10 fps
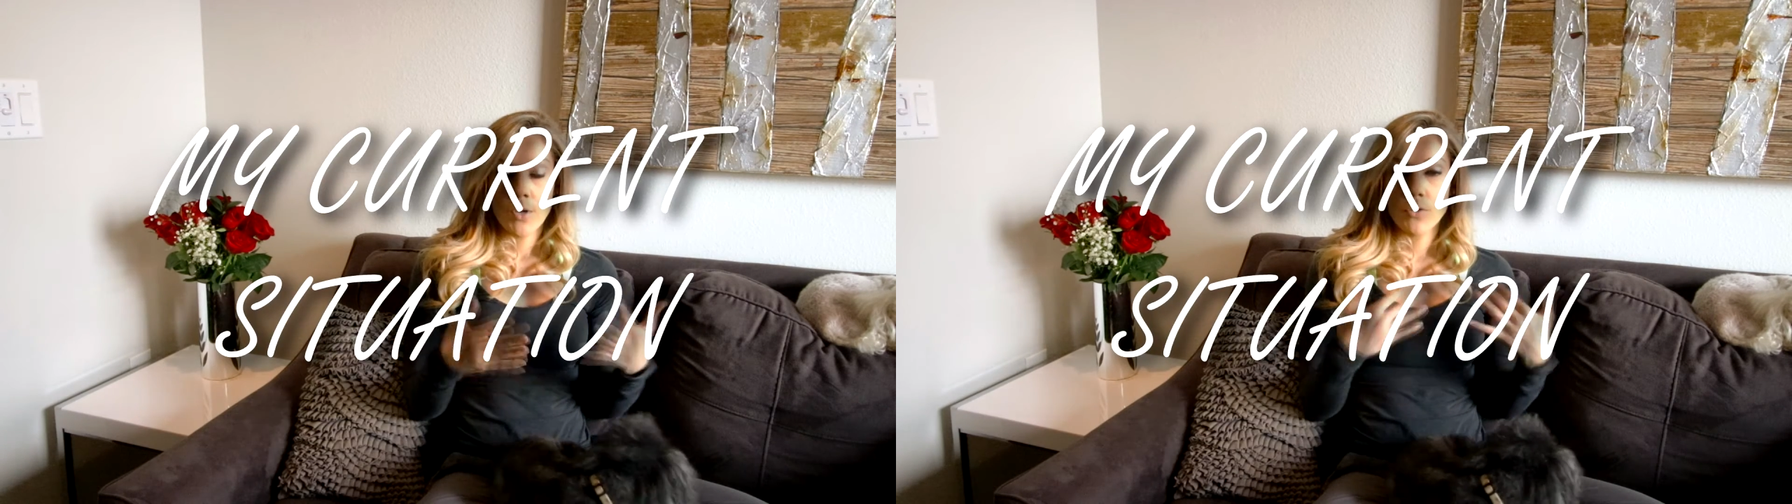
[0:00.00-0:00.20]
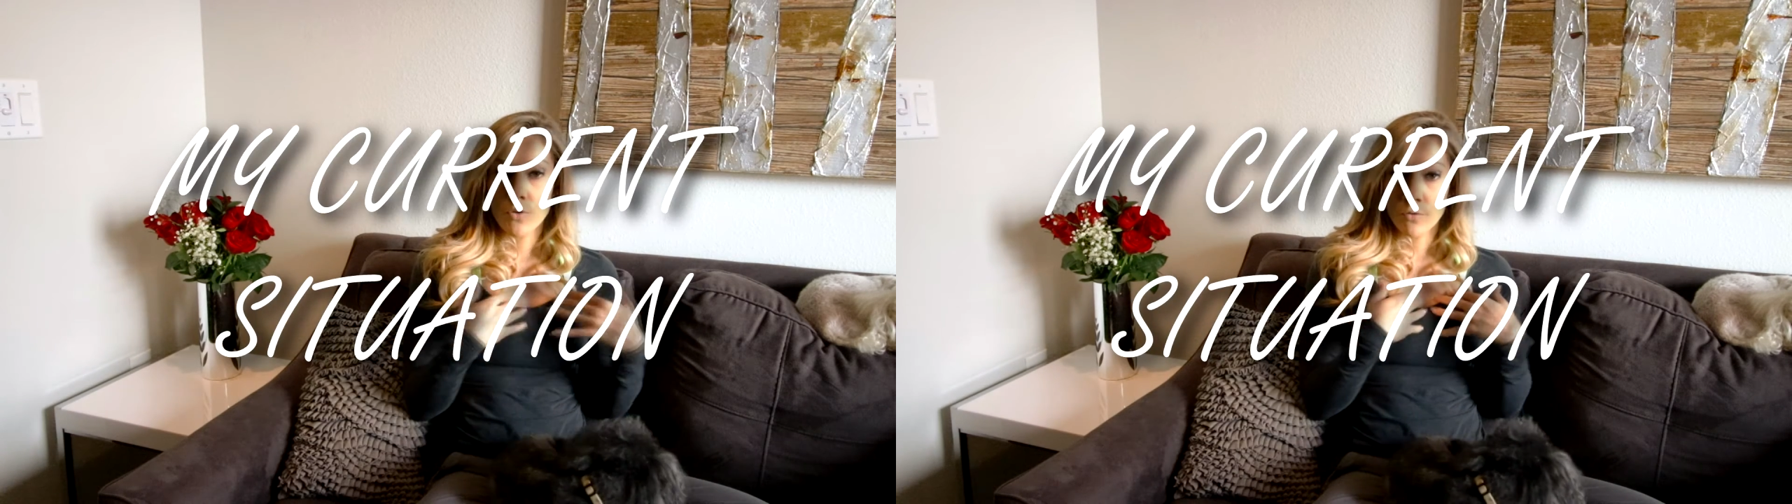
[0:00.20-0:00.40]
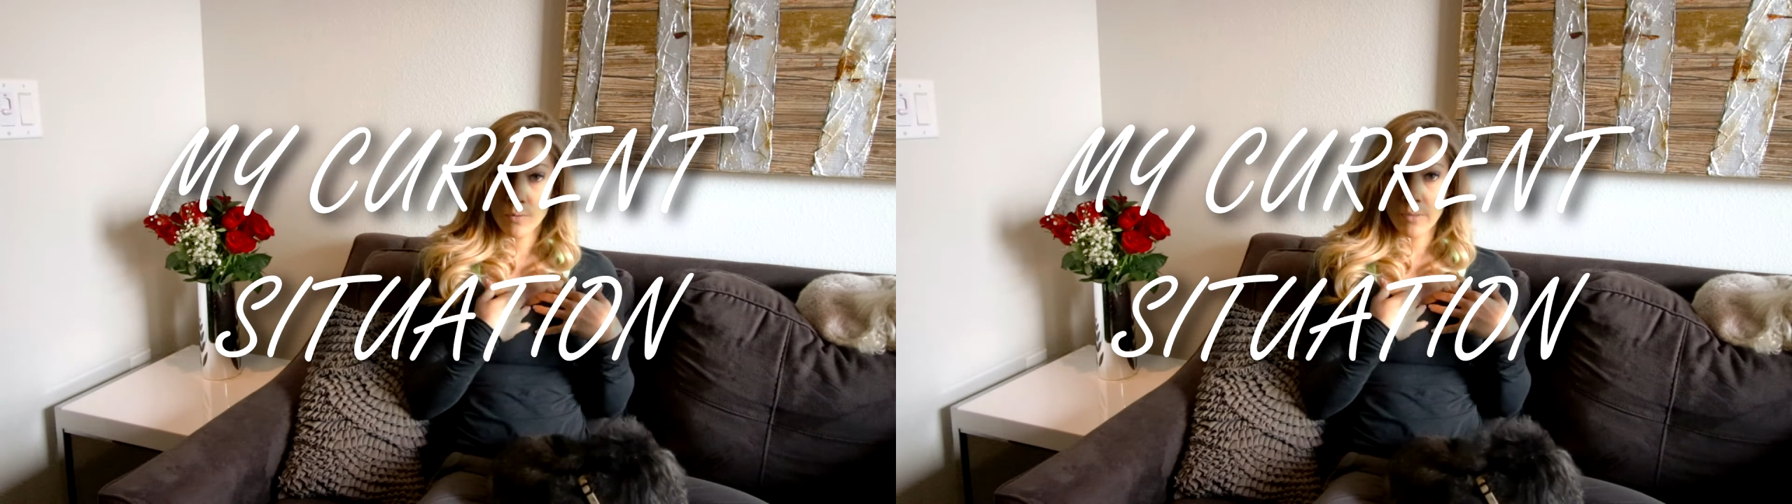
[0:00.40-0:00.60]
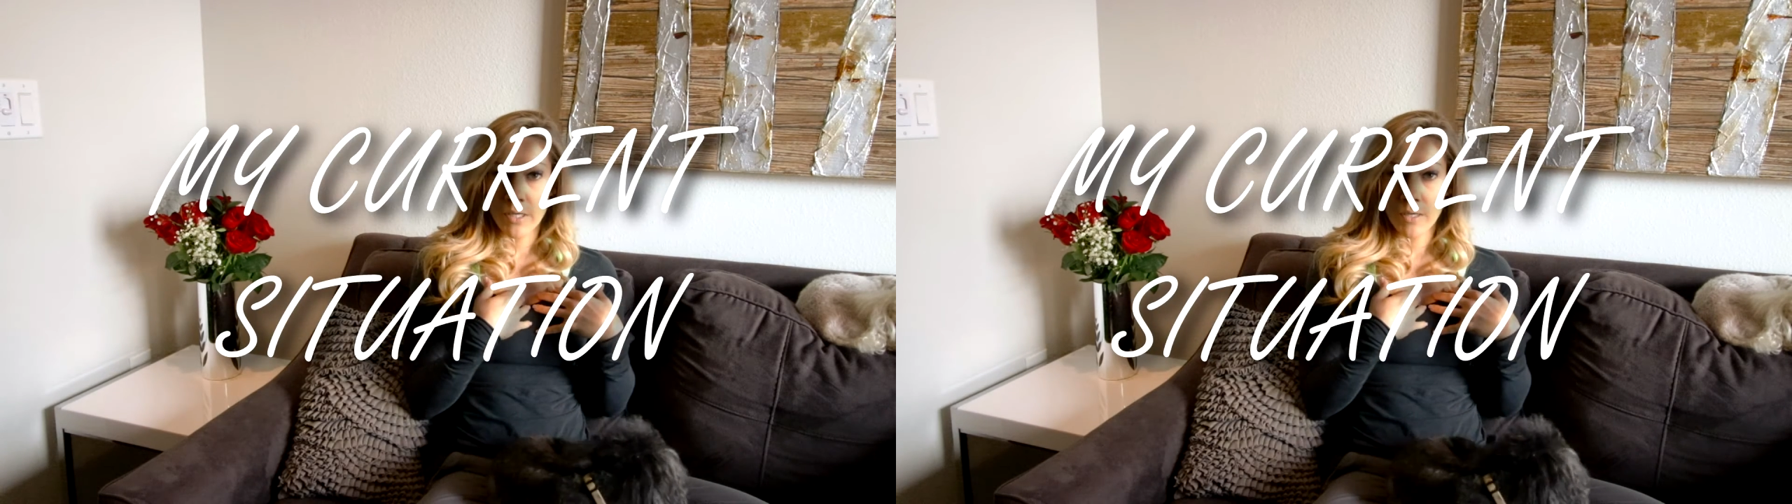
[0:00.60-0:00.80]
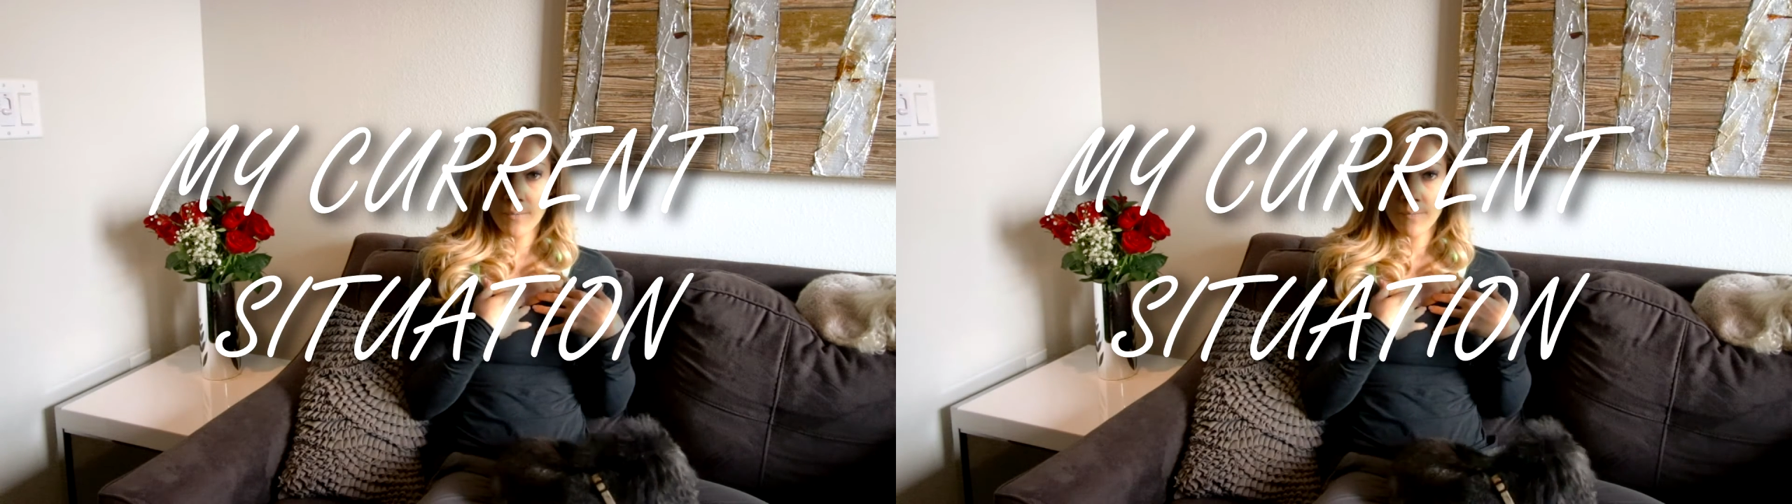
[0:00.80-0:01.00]
So for
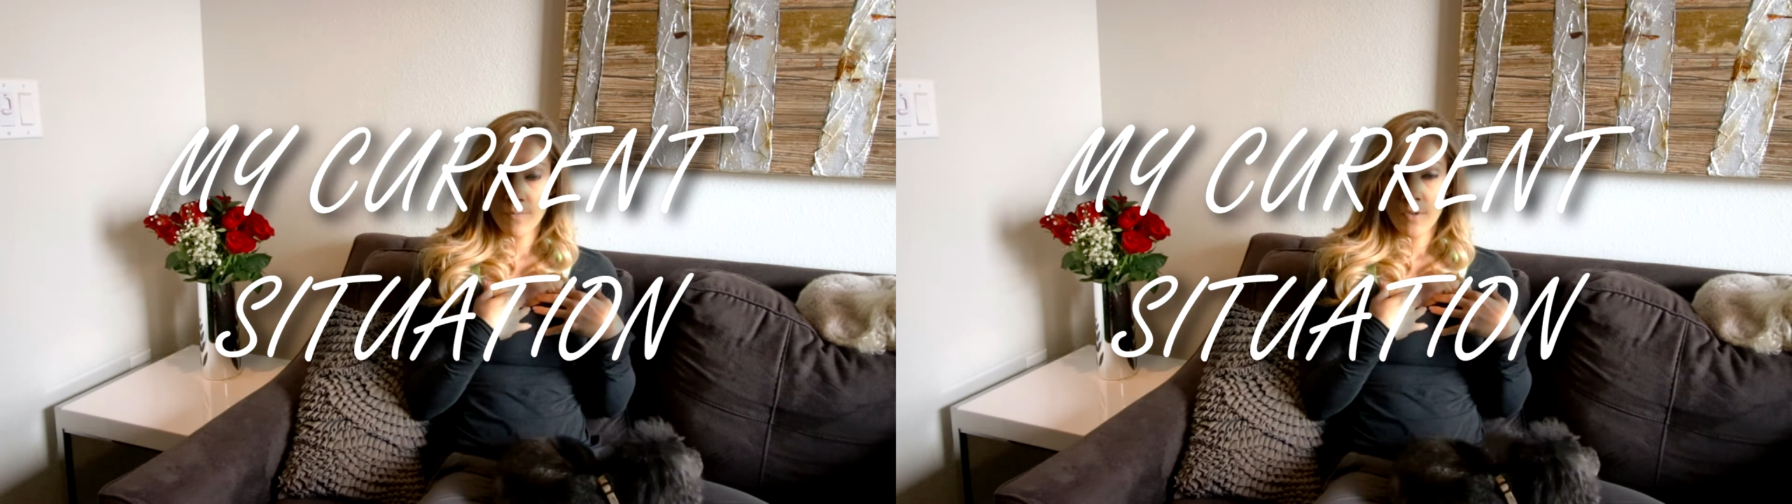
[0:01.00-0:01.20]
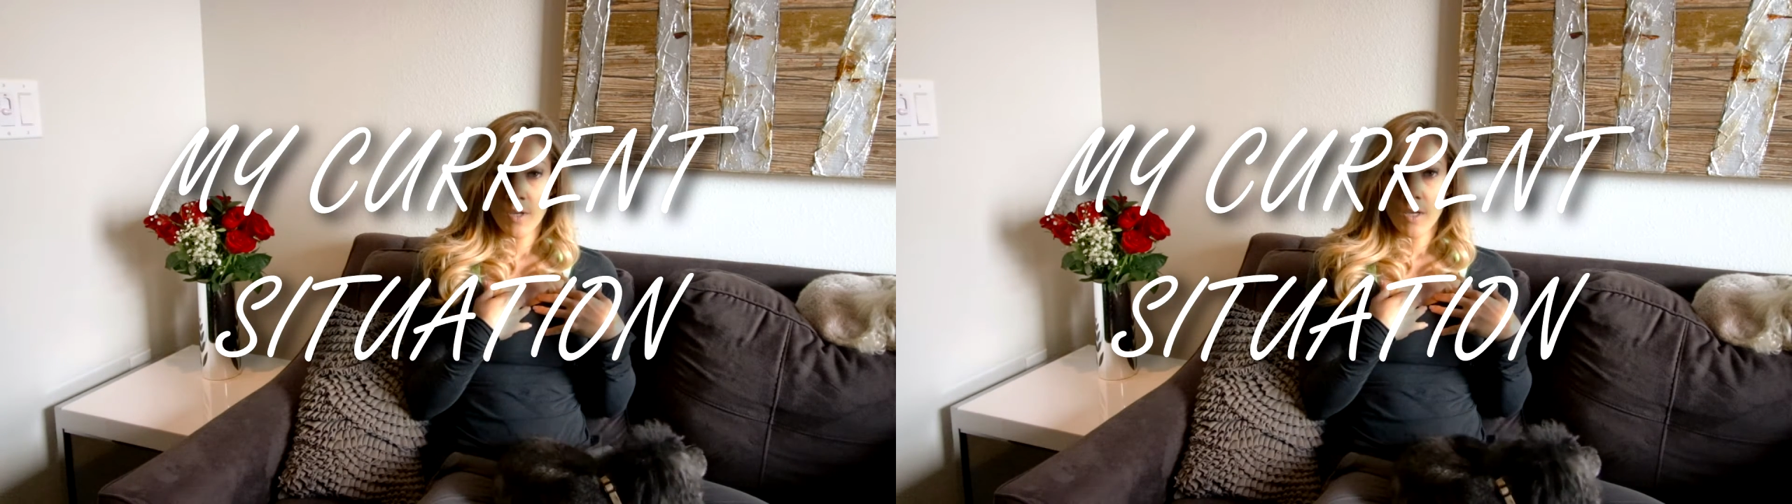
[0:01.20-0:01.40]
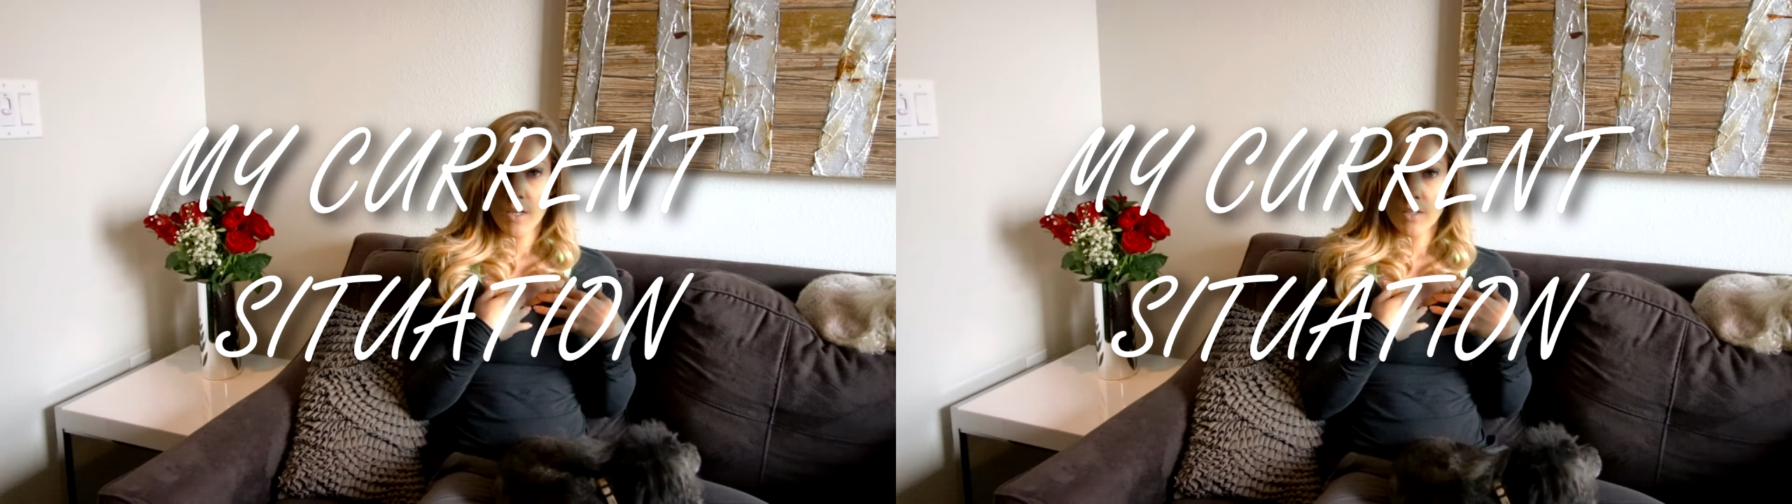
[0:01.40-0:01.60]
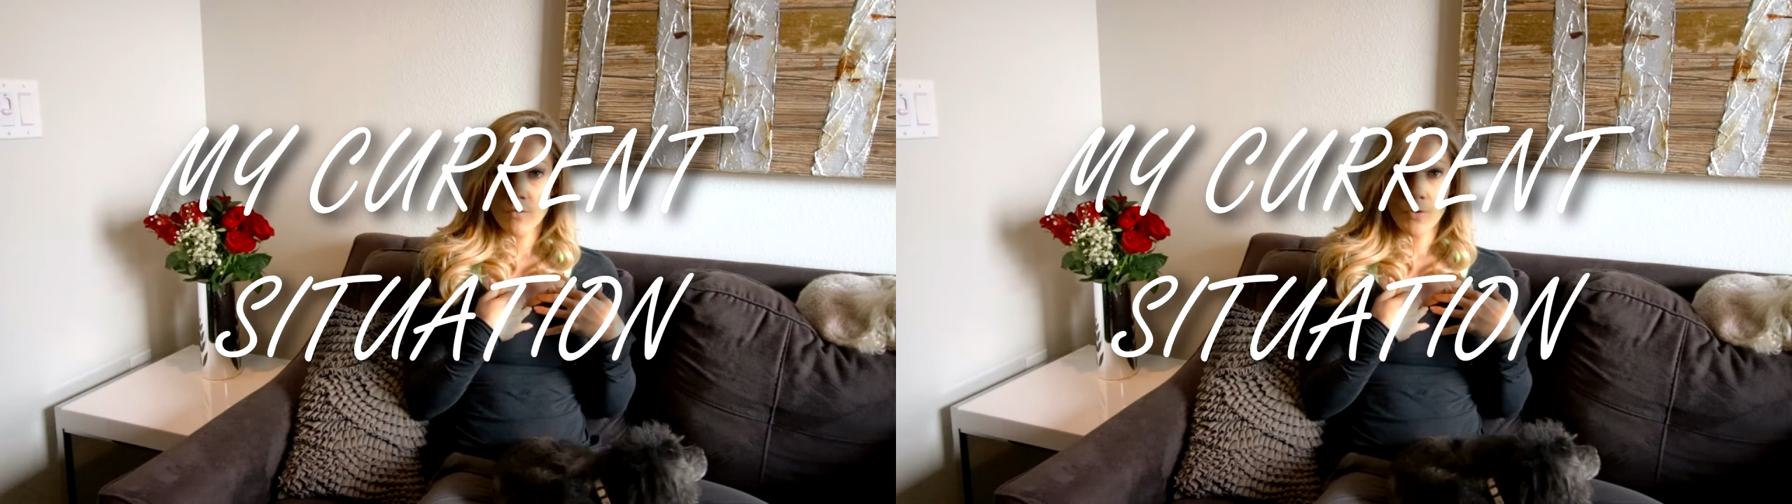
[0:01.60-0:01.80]
me, as